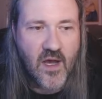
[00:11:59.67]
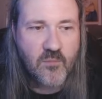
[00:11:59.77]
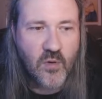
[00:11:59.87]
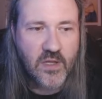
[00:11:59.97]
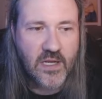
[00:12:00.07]
a
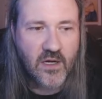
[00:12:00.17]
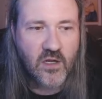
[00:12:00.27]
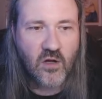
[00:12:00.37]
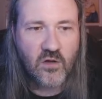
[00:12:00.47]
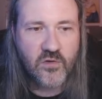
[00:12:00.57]
book here
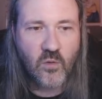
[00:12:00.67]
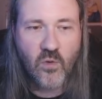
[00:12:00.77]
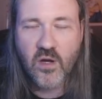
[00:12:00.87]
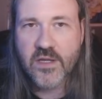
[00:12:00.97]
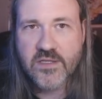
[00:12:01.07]
called A
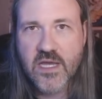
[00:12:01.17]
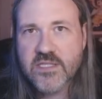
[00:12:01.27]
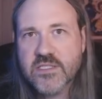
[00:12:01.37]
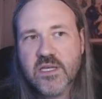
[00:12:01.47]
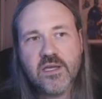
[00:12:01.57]
Walk at
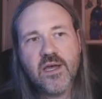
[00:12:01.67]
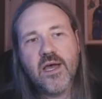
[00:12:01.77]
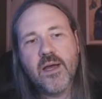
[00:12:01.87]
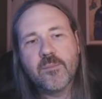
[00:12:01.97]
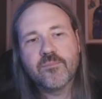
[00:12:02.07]
Dusk.
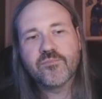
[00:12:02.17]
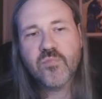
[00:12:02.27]
Um,